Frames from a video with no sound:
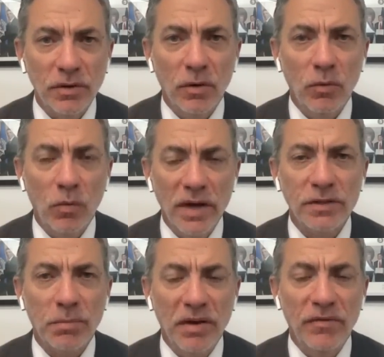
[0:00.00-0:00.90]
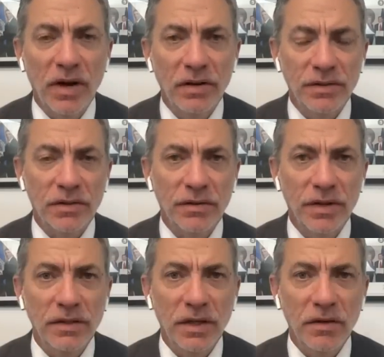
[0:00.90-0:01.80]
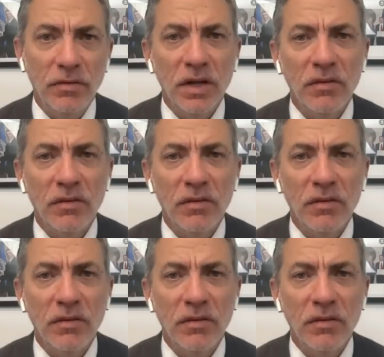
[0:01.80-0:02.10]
you know, widespread violence on that day.